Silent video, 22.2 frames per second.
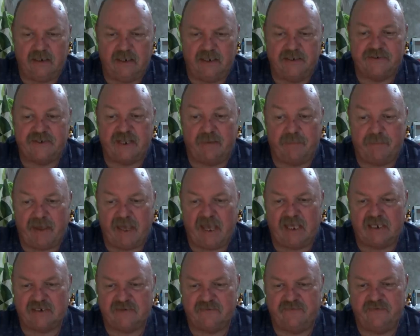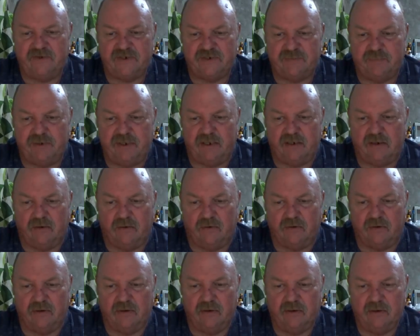is a past fish pen
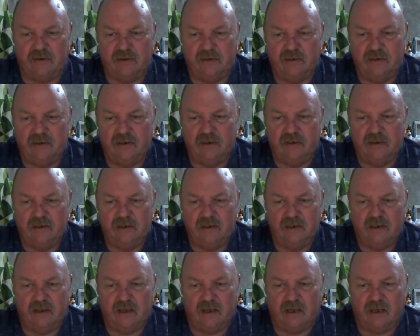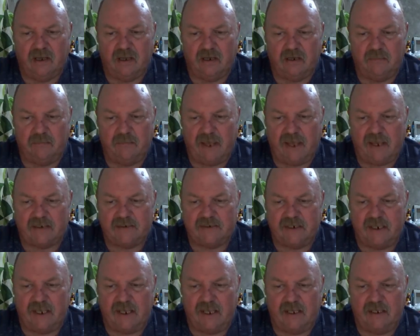owner on
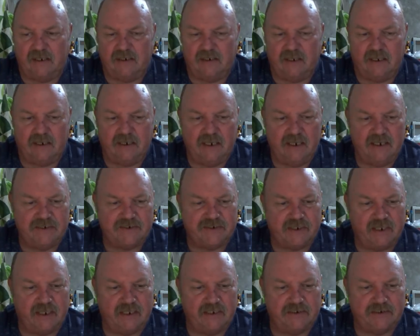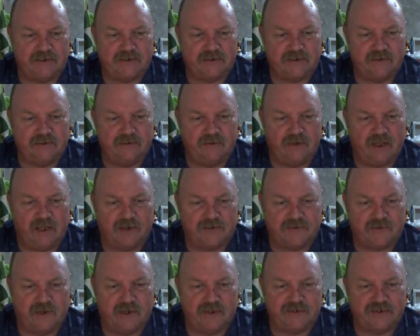Mactan, and he says do
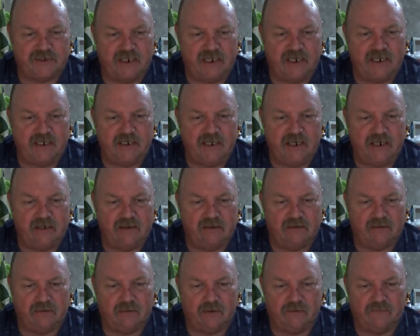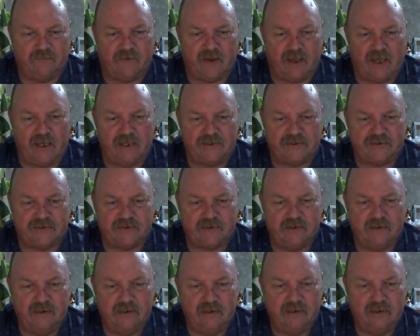not trust any deal or advice
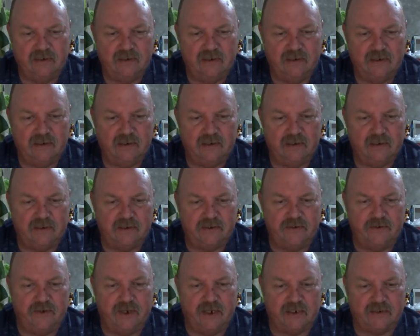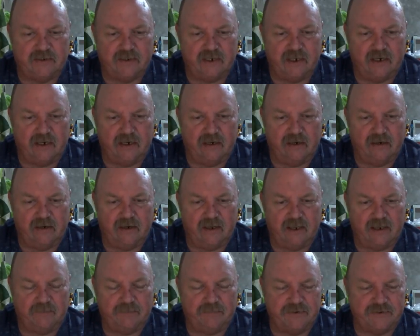you get there
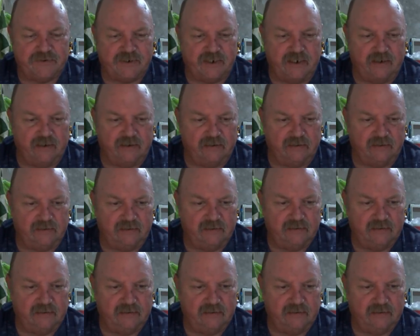at Pasile.